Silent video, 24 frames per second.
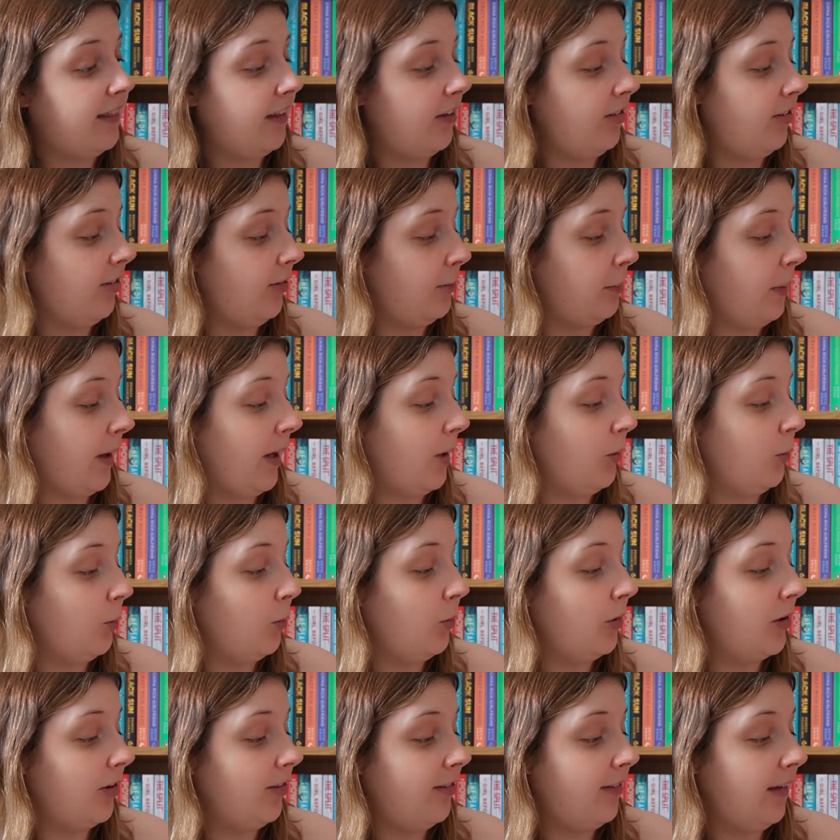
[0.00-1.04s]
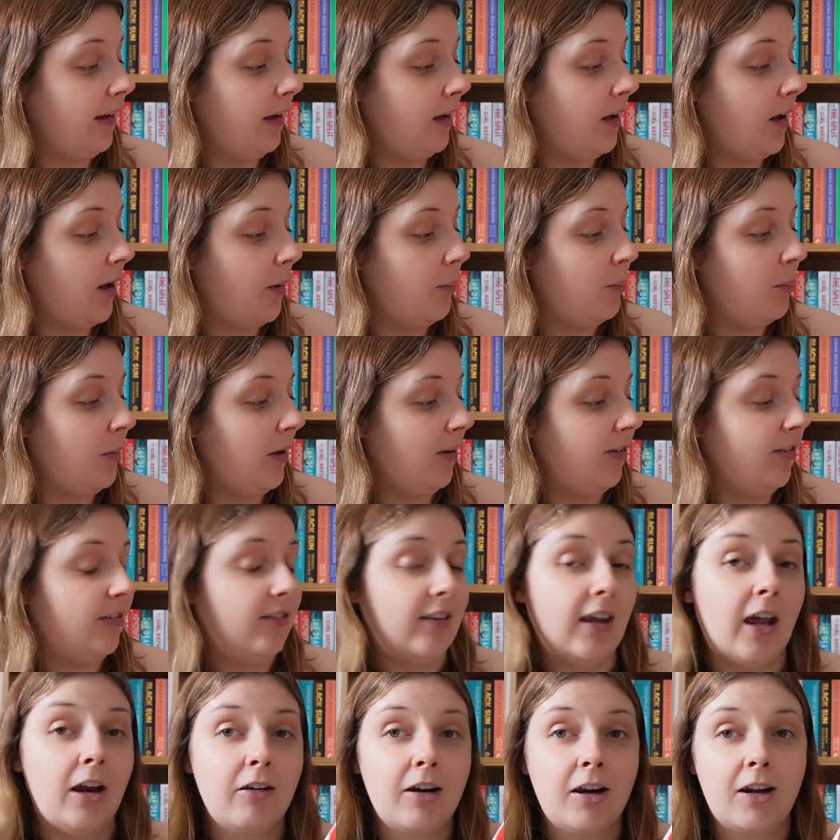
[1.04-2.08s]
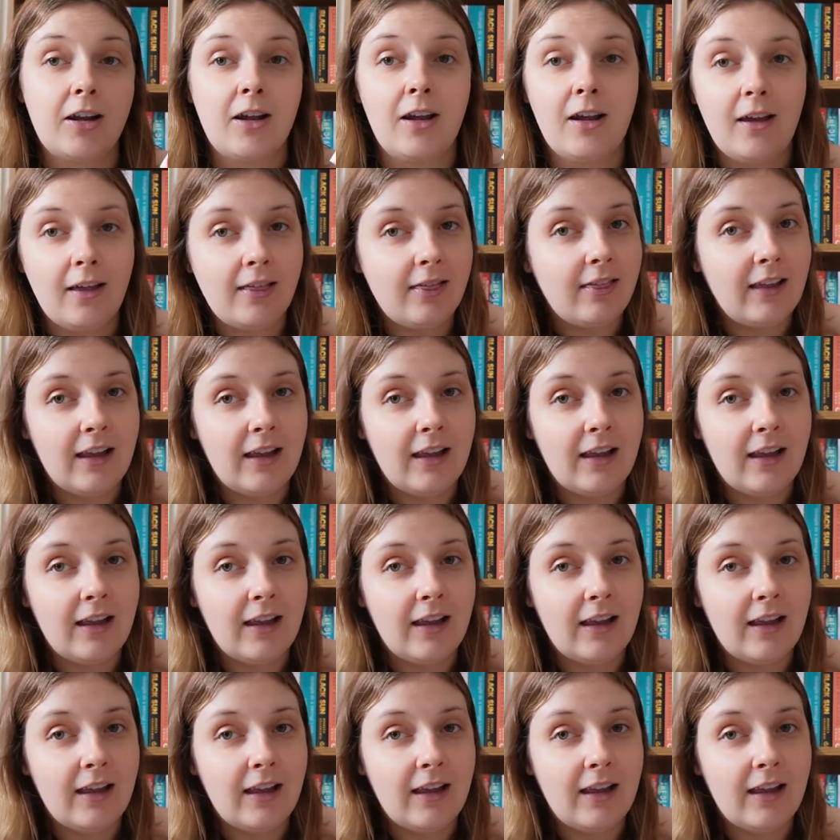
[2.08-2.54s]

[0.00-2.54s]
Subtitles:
This is by Augustina Bazterica.